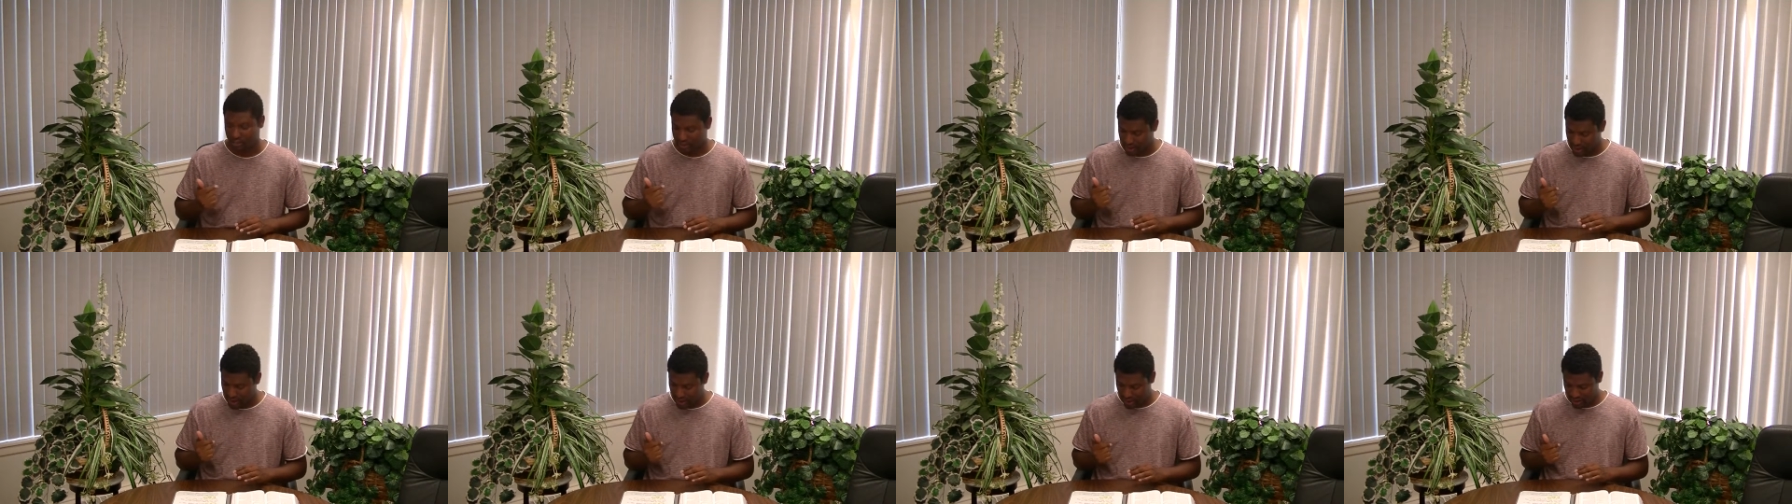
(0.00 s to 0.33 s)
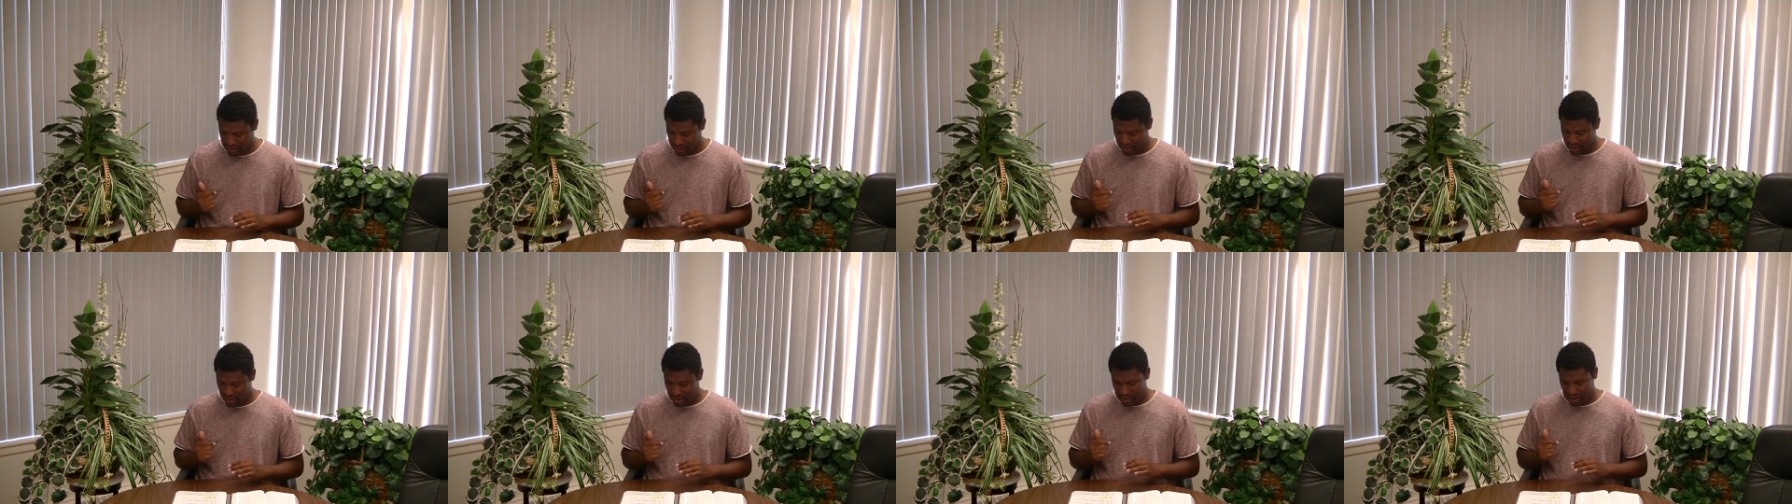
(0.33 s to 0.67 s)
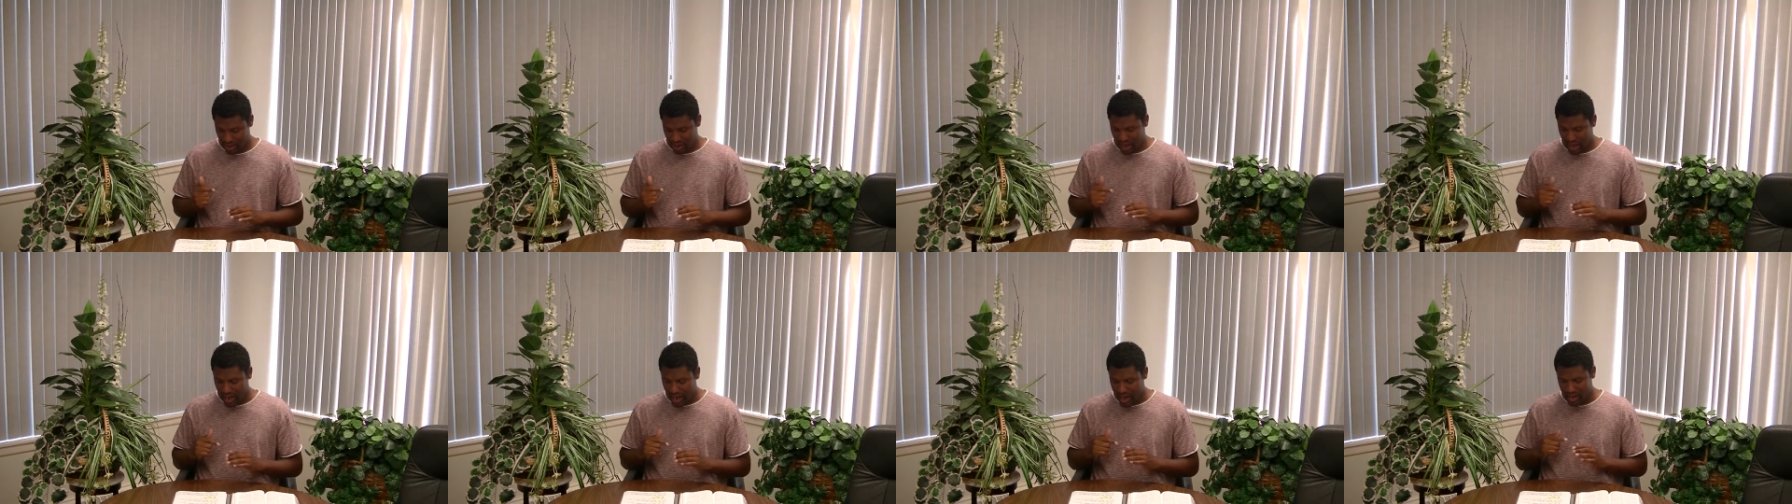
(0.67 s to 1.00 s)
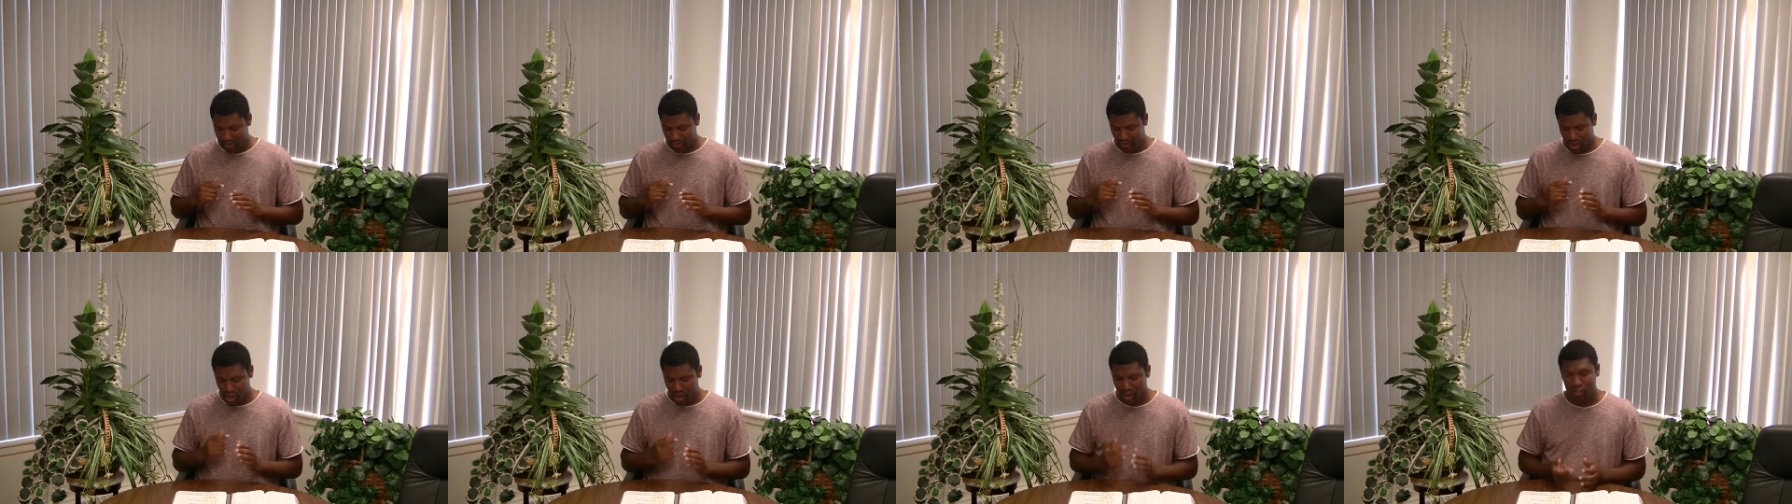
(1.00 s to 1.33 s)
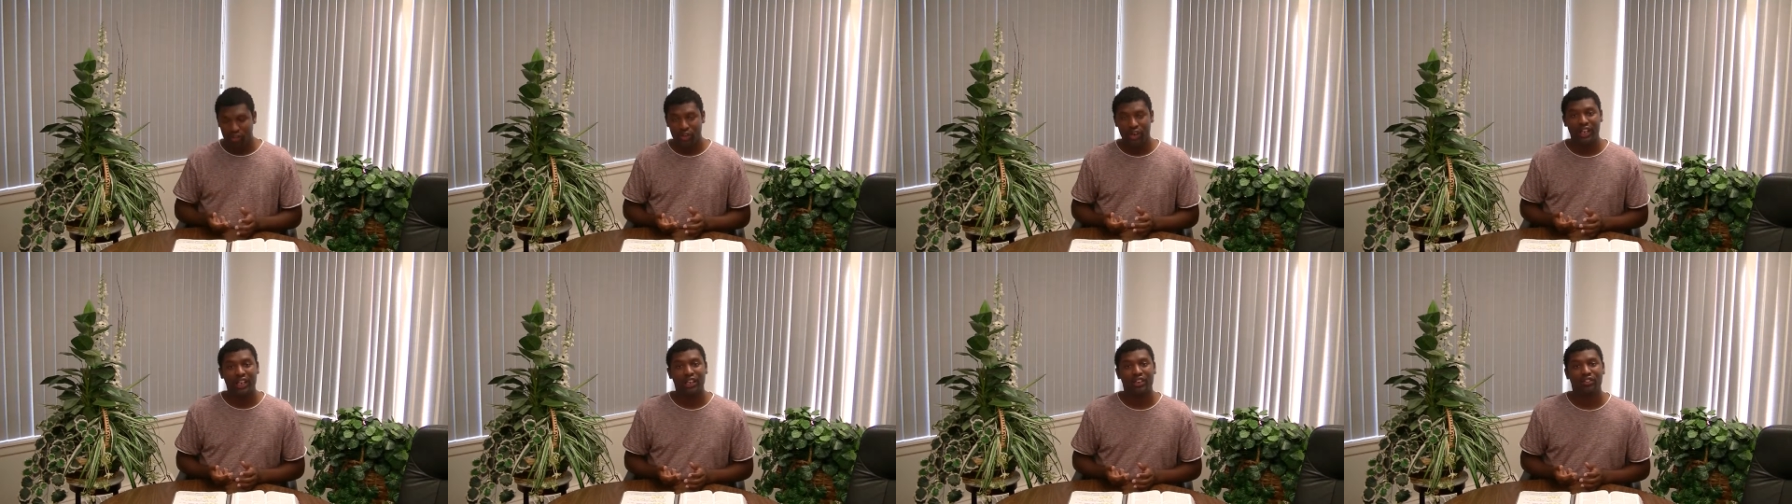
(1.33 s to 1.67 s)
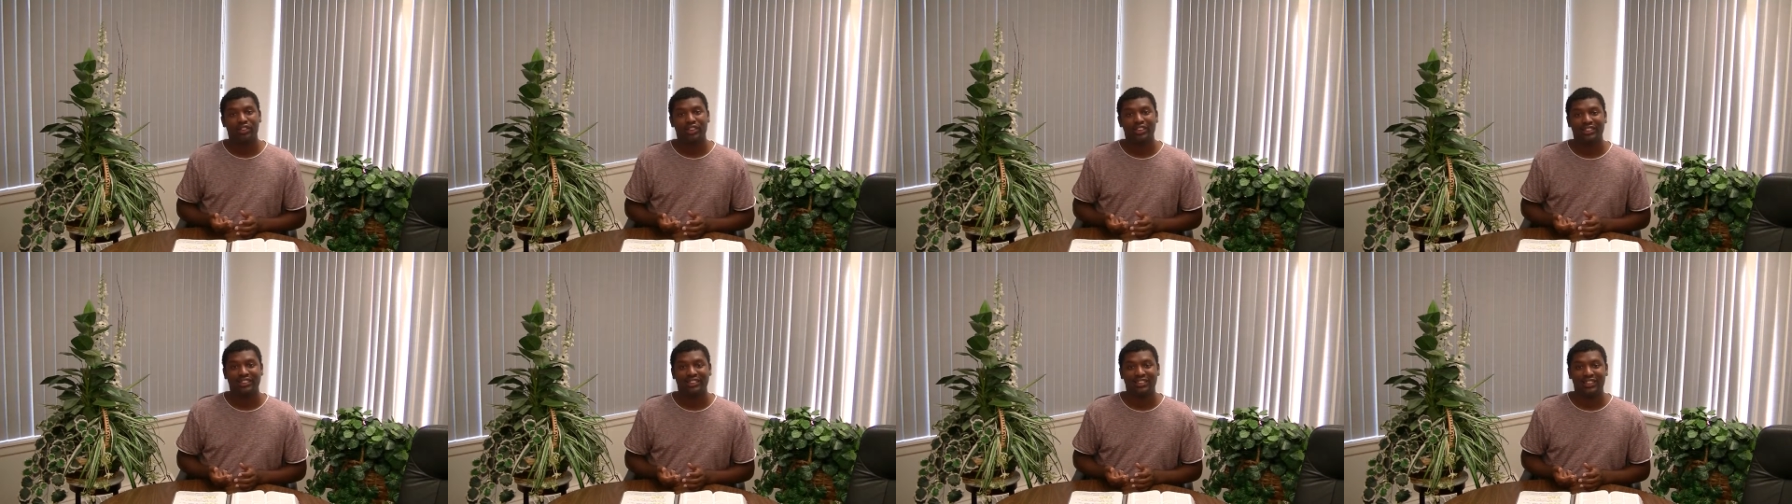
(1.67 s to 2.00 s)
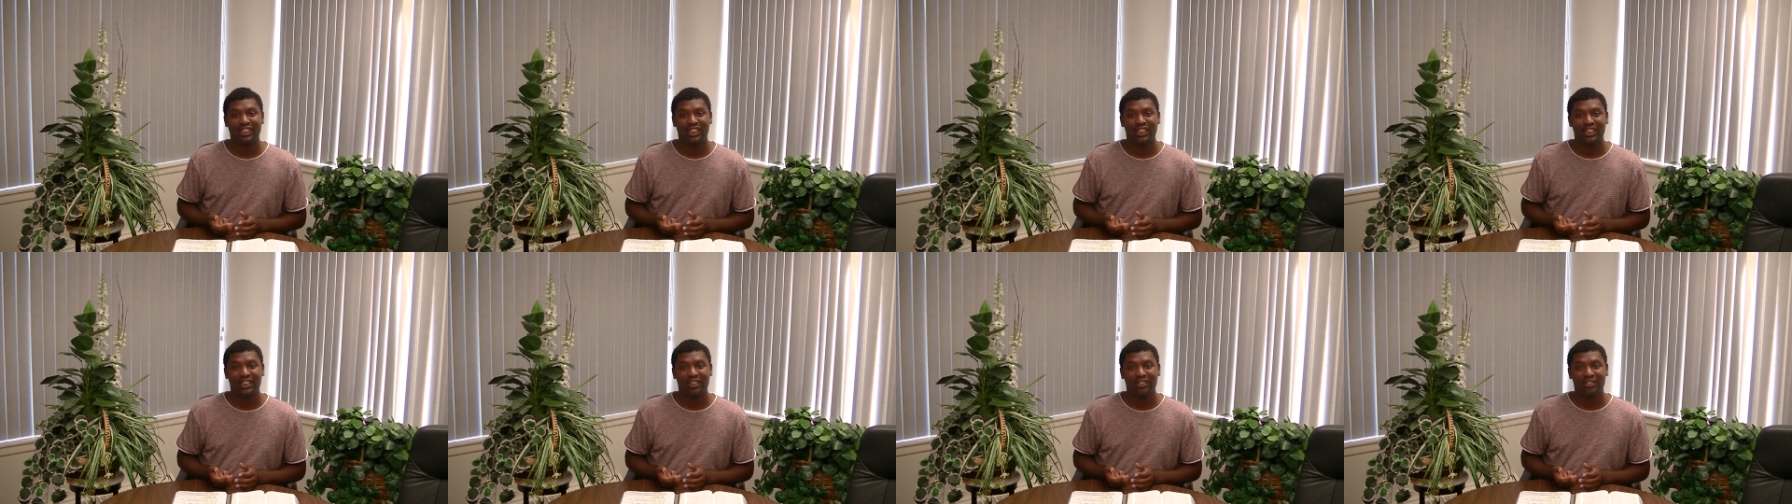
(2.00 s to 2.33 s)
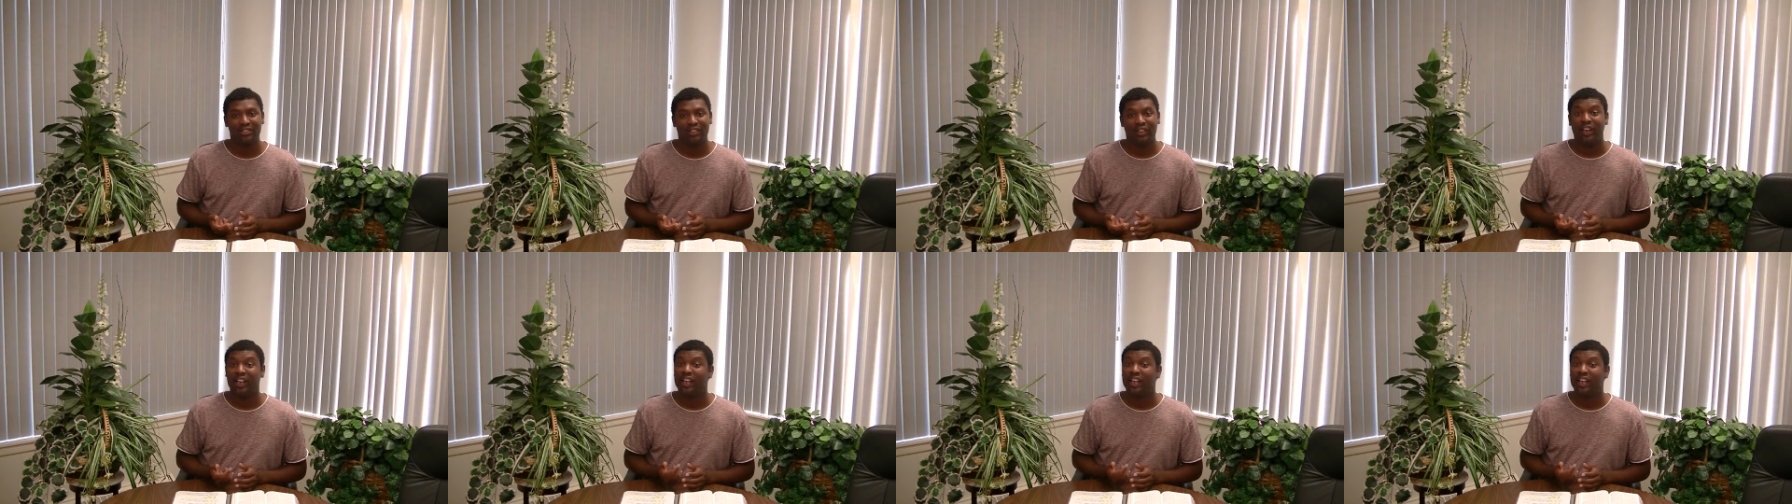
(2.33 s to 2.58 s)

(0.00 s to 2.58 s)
that I have already received,